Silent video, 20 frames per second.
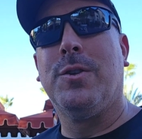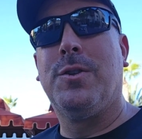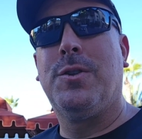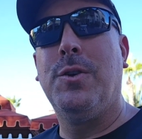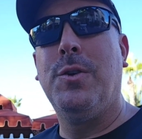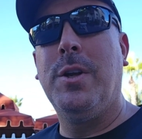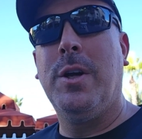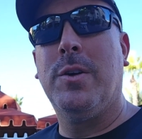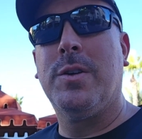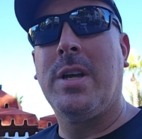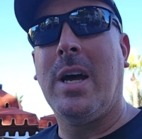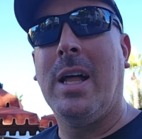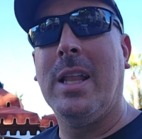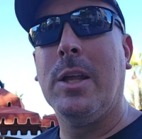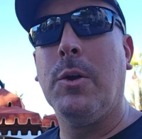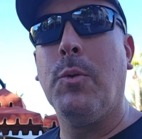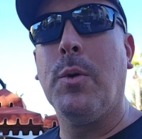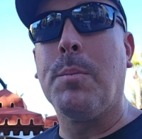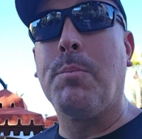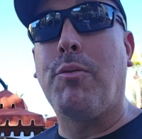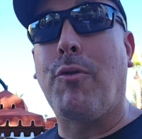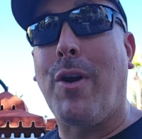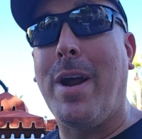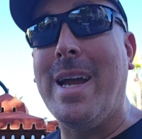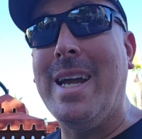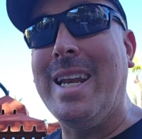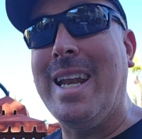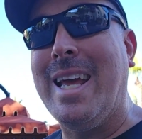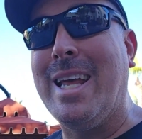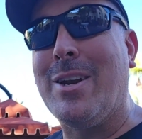Studios Hollywood,
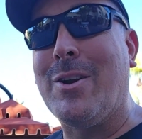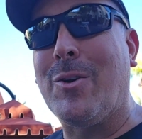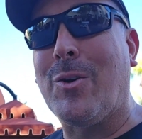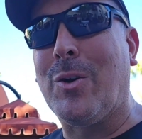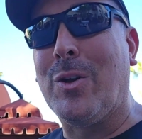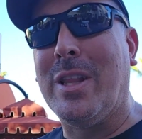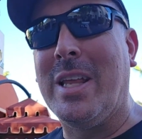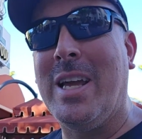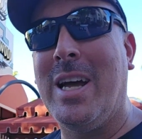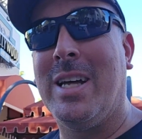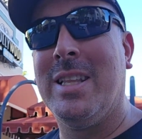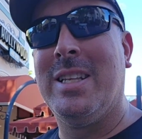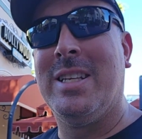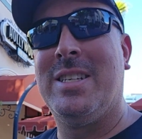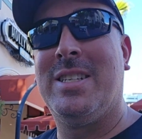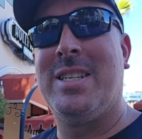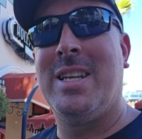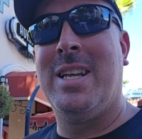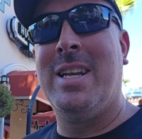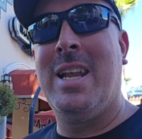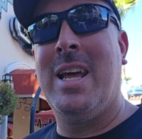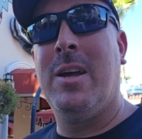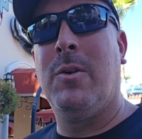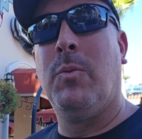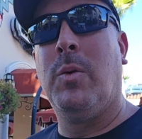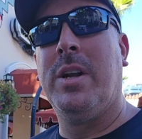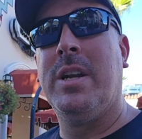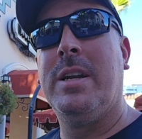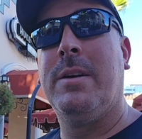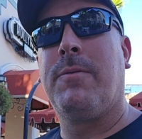bright and early on this Sunday, and
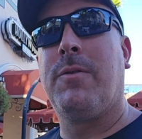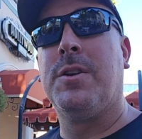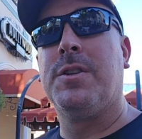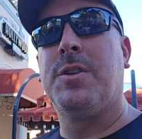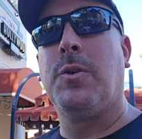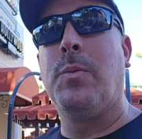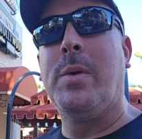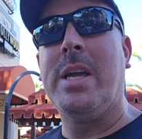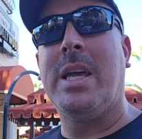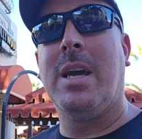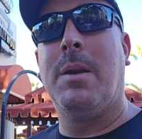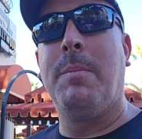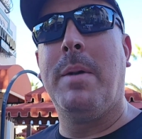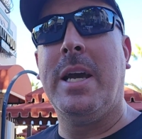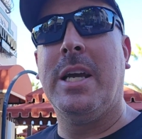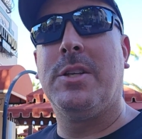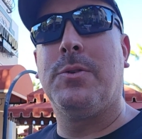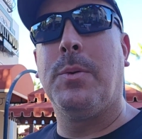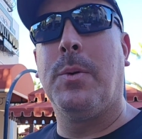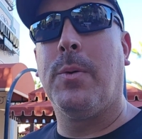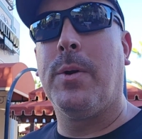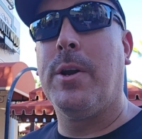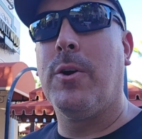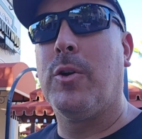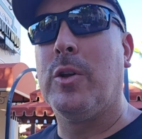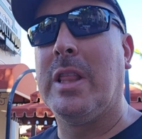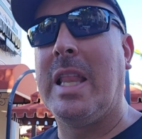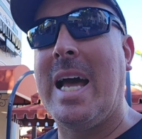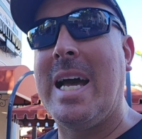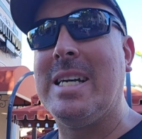what a difference a weekend makes. We were
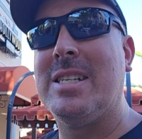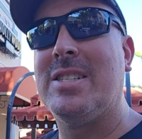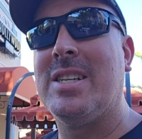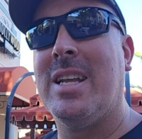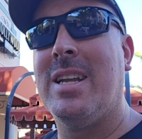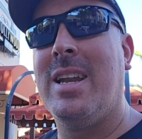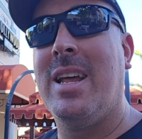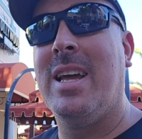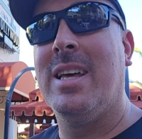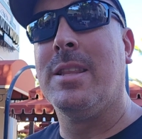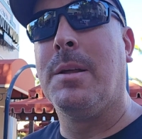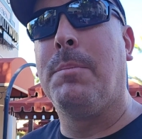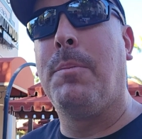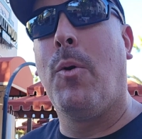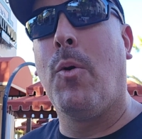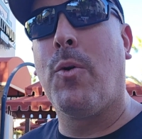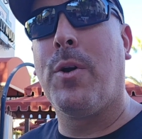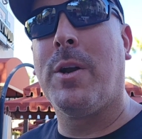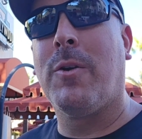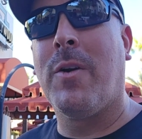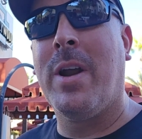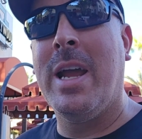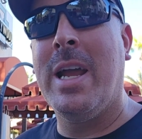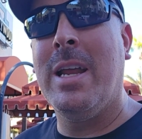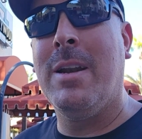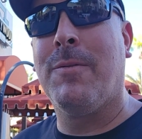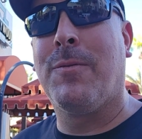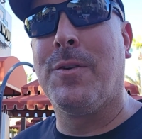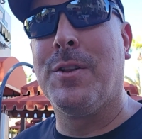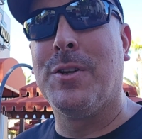here last Sunday in the pouring
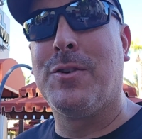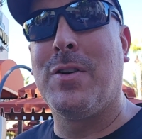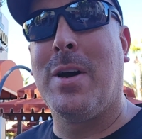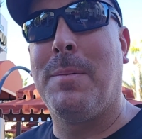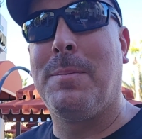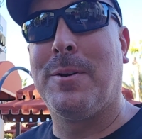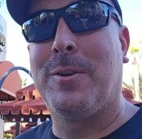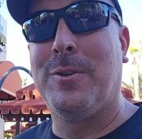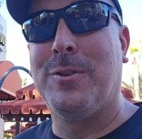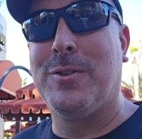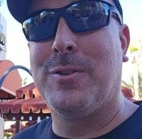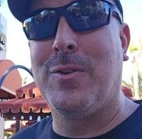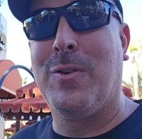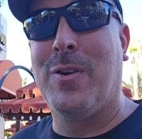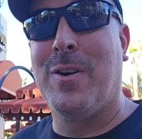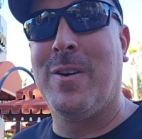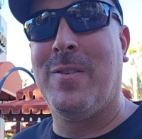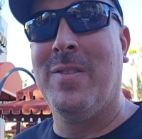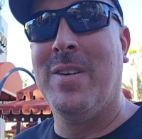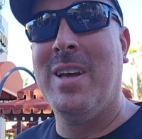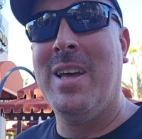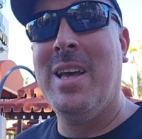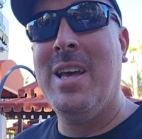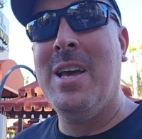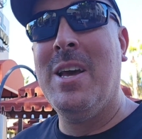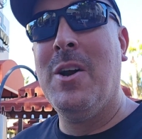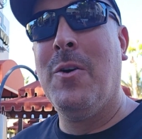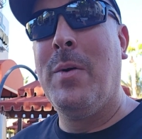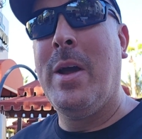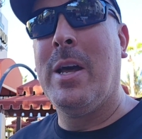rain for the tropical storm.
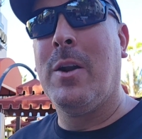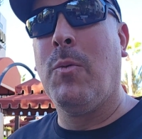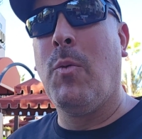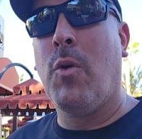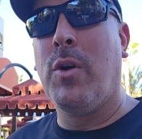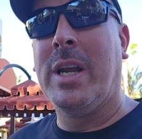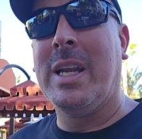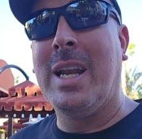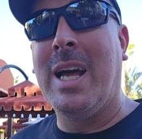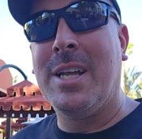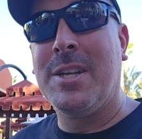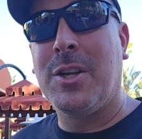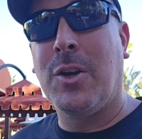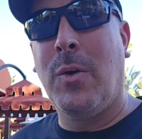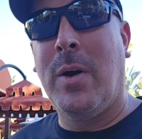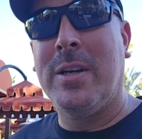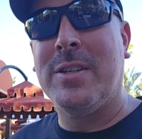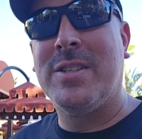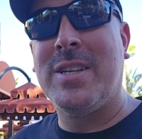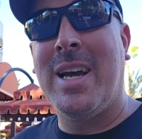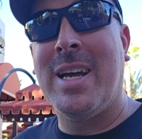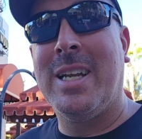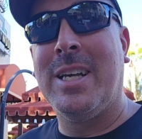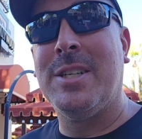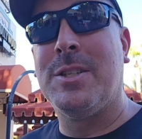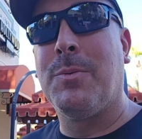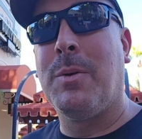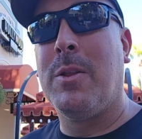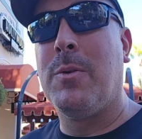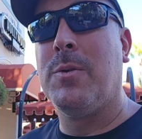We had a warning not to go outside
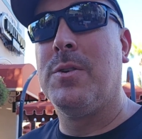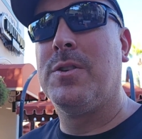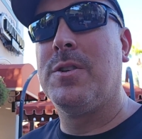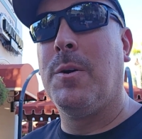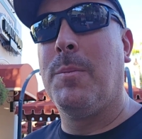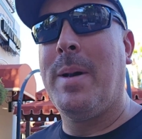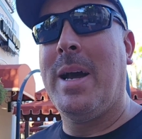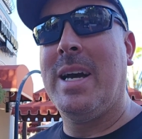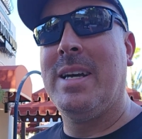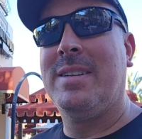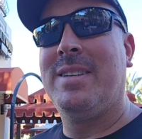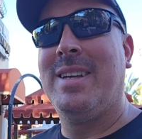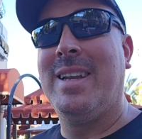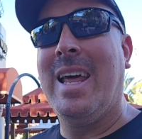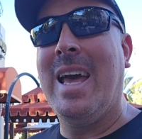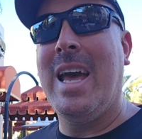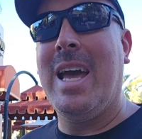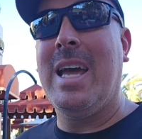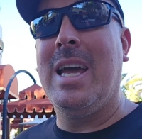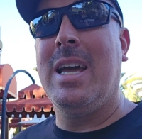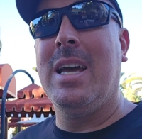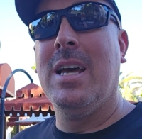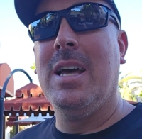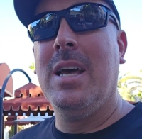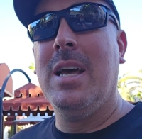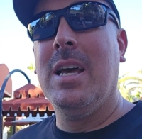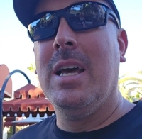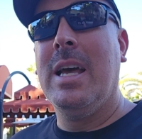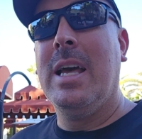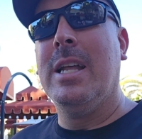because the weather was so bad. Today,
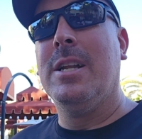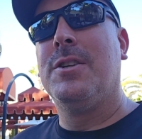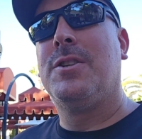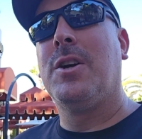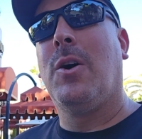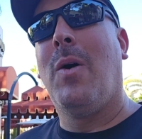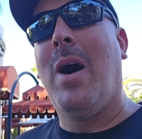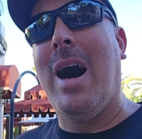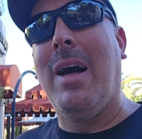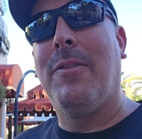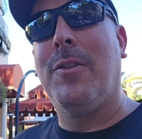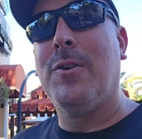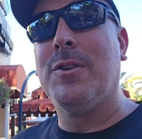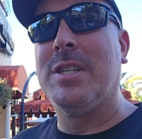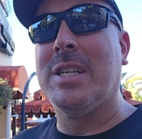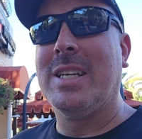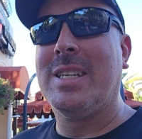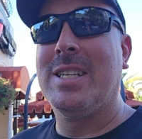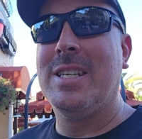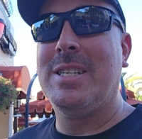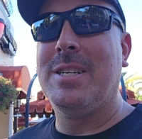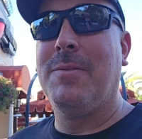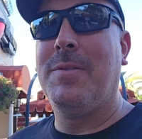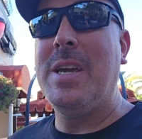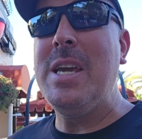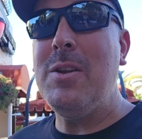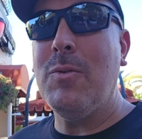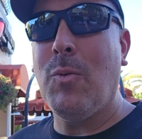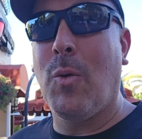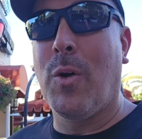it is so hot, there's an excessive
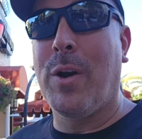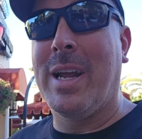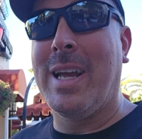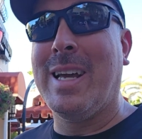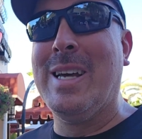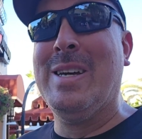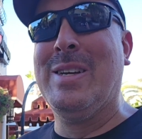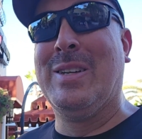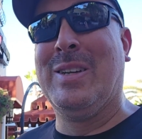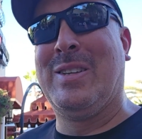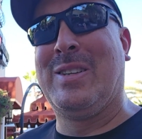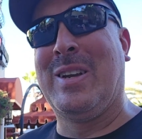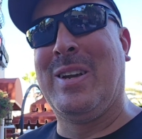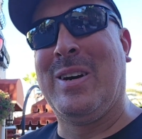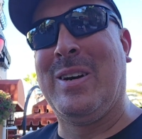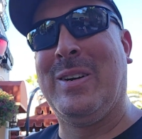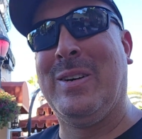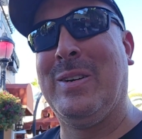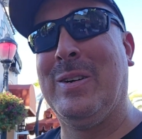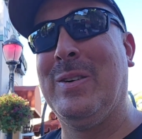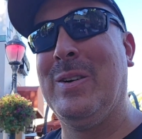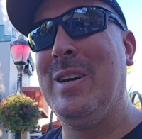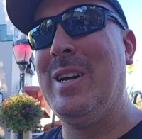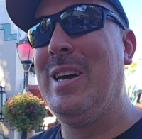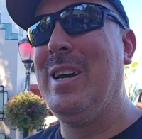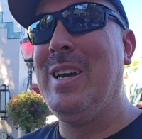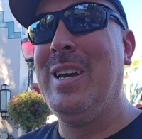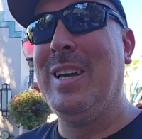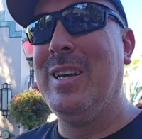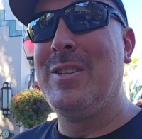heat warning. So,
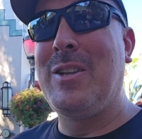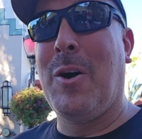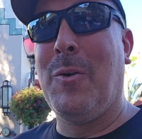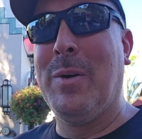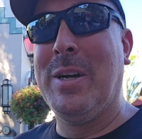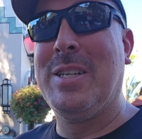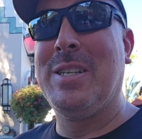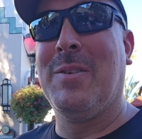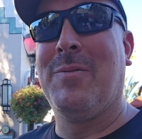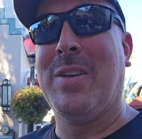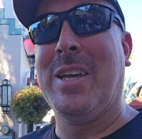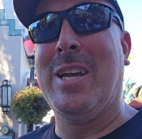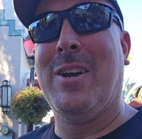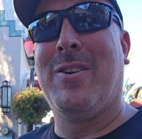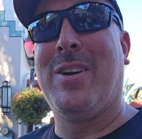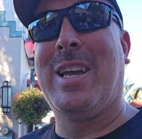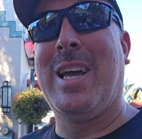it's always something here in